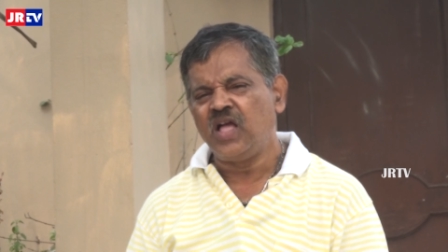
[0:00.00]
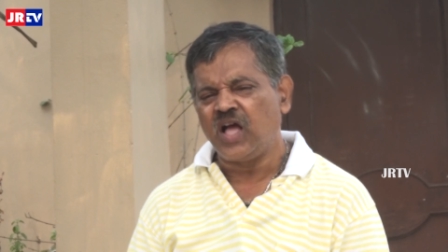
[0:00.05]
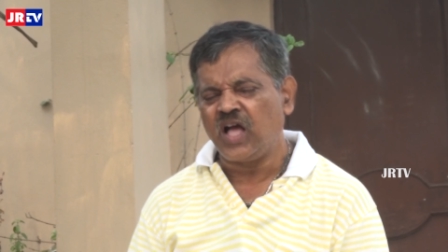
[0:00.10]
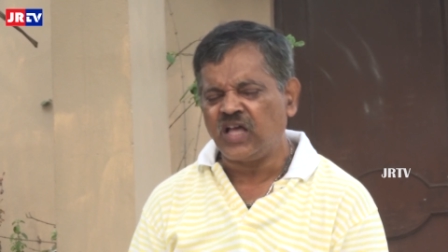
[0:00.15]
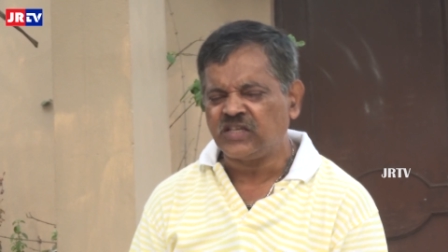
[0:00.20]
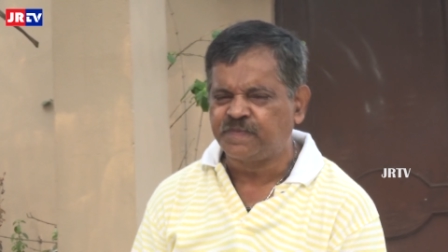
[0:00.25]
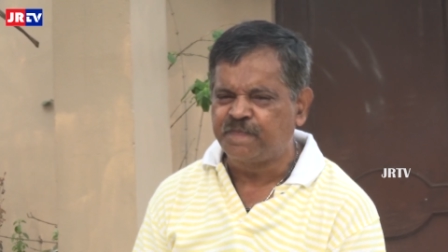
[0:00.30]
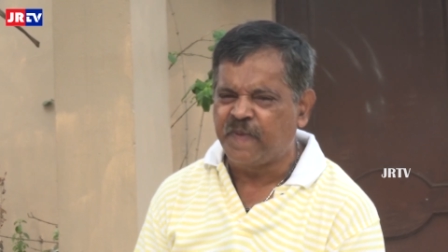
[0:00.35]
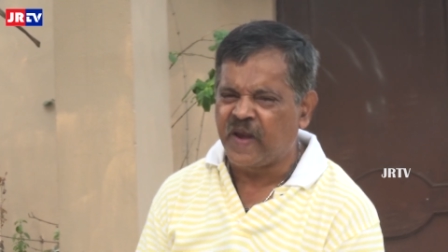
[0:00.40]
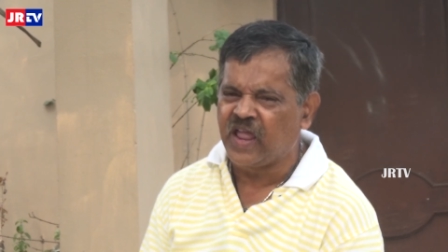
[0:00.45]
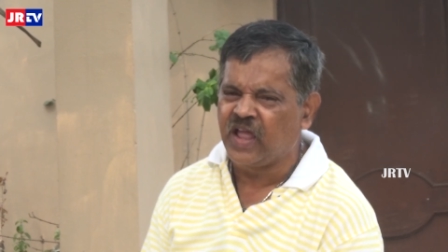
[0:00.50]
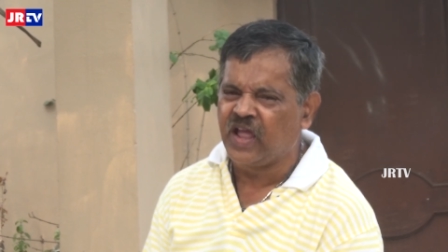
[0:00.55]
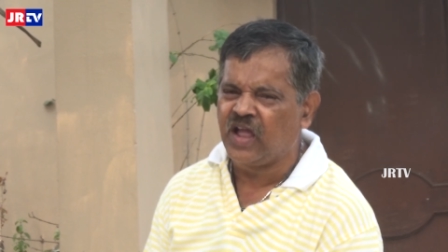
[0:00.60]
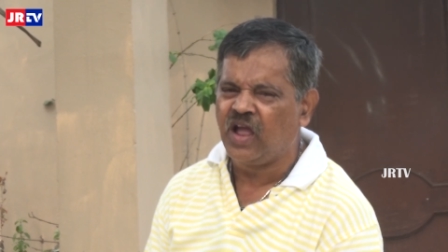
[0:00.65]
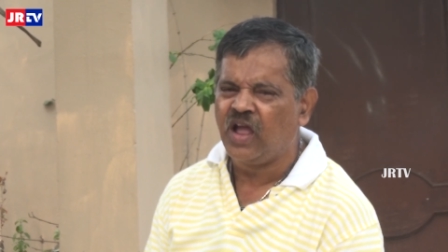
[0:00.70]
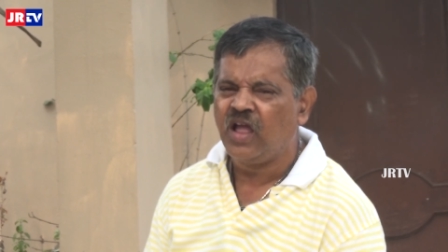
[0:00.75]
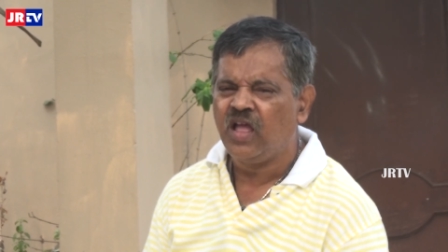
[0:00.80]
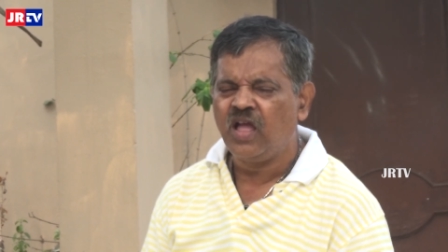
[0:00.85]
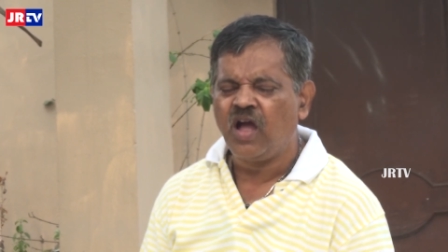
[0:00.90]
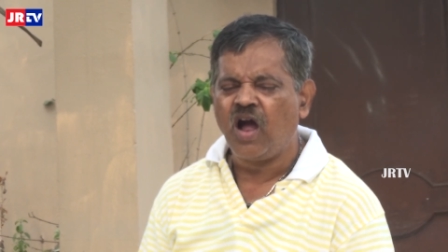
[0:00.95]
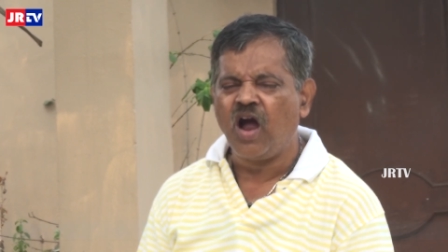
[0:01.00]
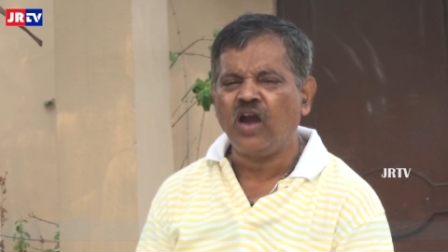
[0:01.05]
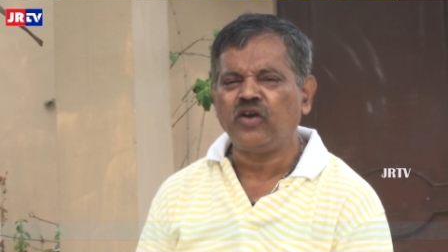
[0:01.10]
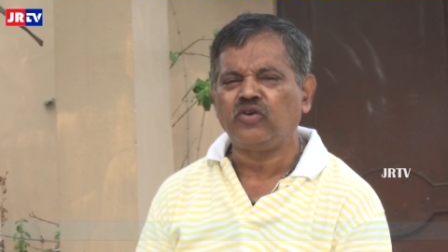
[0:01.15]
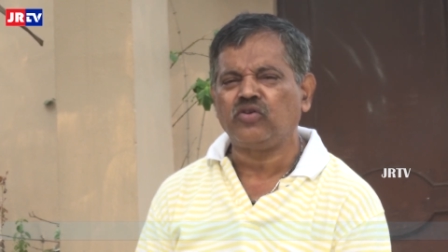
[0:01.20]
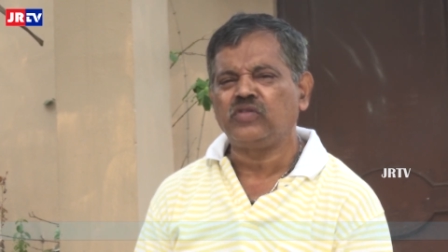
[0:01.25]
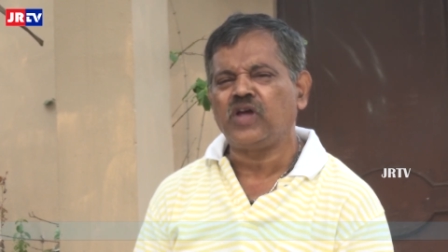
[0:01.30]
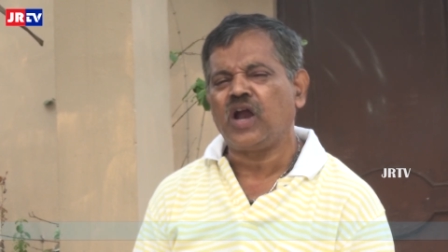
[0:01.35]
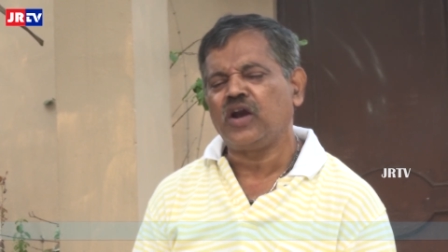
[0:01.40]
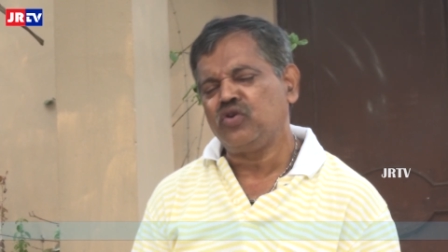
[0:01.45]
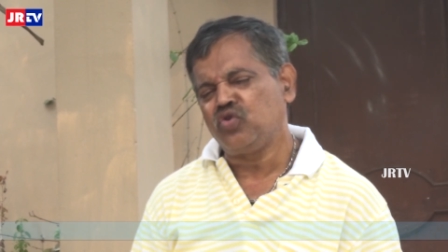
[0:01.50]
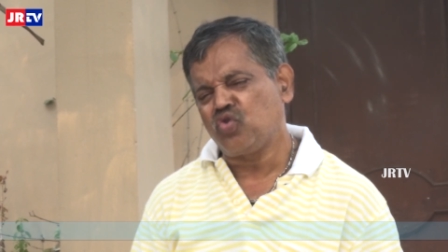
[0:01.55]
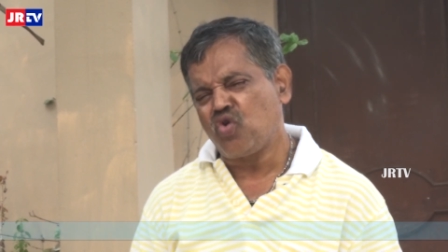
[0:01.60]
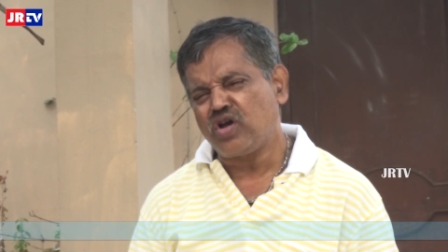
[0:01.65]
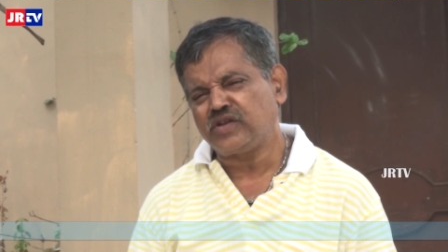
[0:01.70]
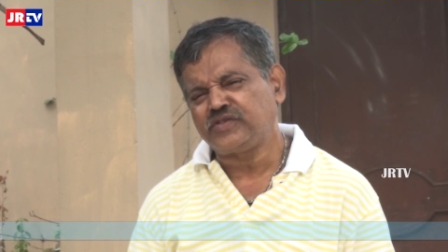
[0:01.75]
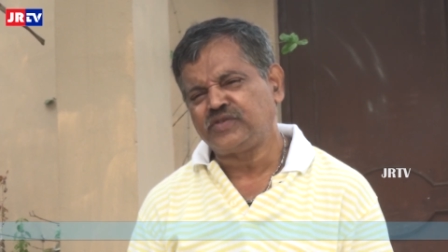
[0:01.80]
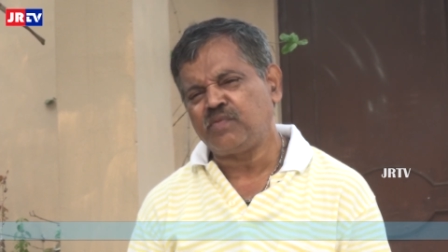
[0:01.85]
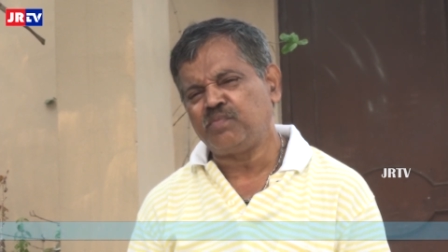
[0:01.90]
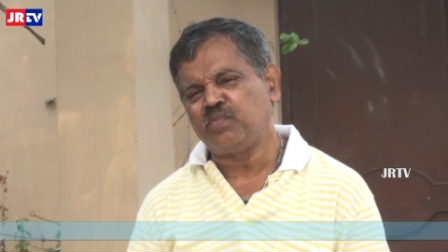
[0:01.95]
a spring onto the
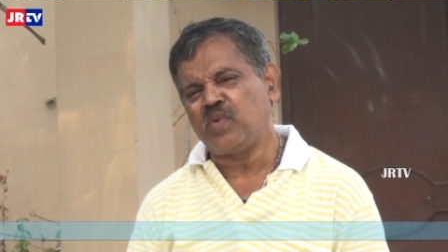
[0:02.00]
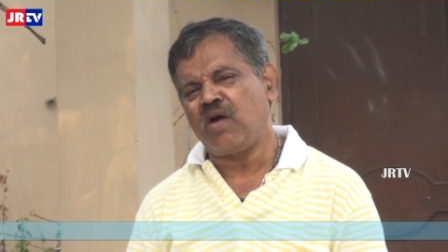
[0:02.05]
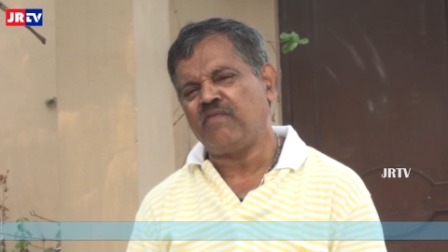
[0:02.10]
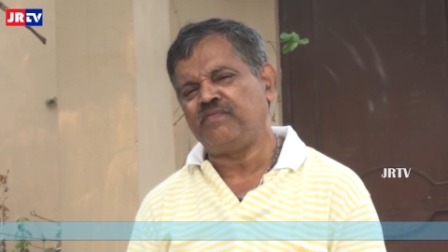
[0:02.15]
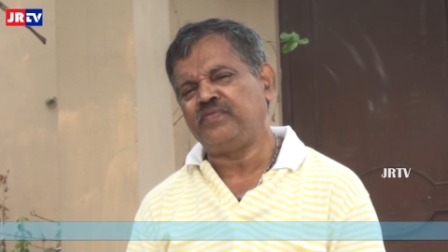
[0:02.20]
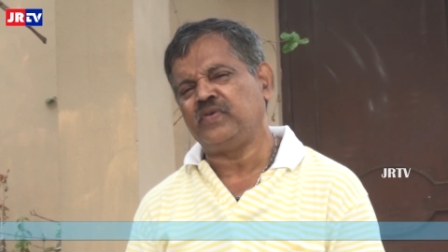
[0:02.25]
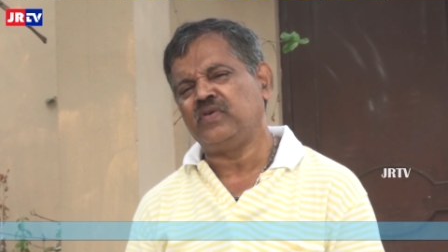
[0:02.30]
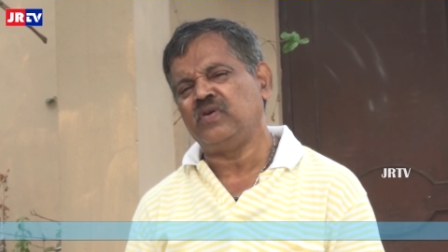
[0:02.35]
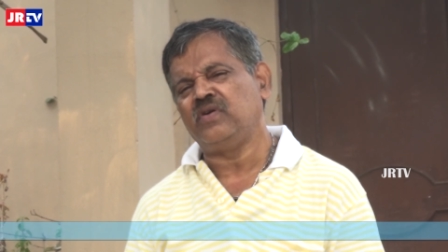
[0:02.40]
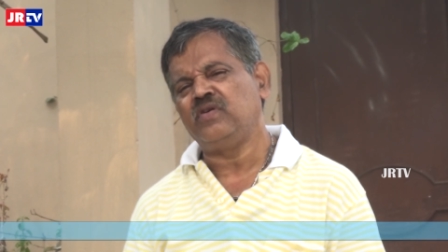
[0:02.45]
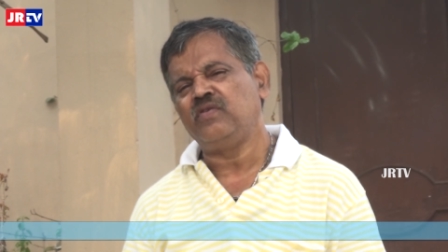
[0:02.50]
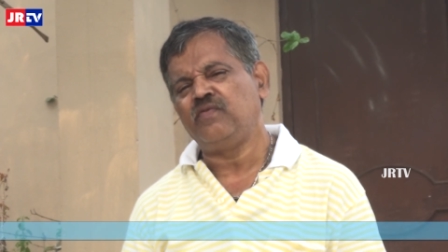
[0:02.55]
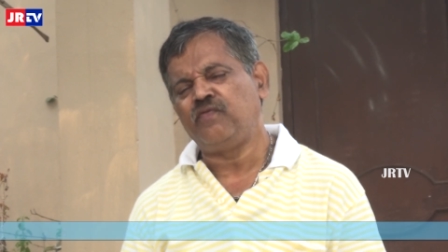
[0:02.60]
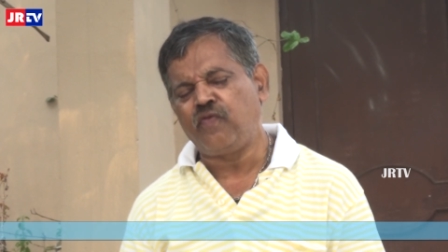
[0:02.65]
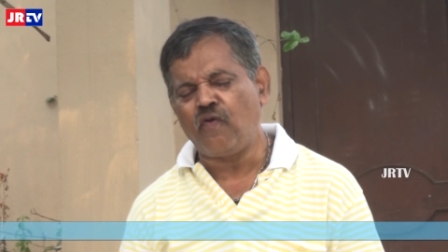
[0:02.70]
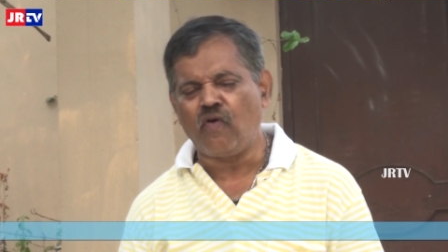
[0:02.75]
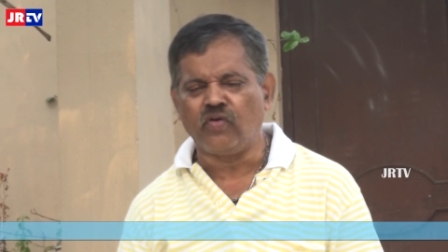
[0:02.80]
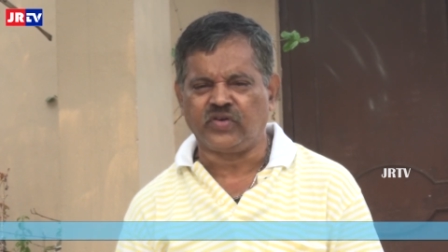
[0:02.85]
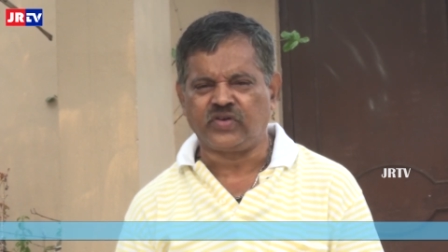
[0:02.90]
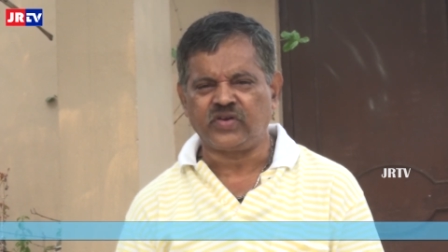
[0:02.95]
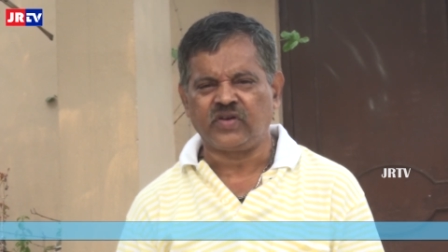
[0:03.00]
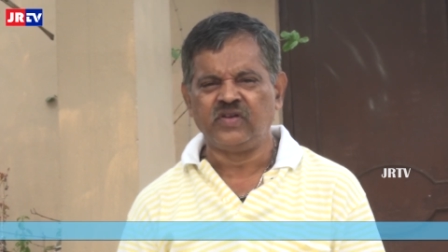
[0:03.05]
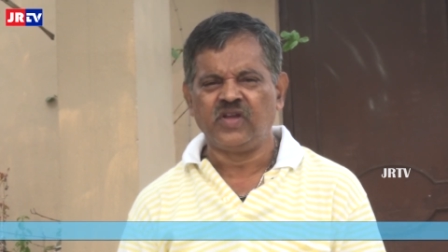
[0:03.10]
dorsum of foot.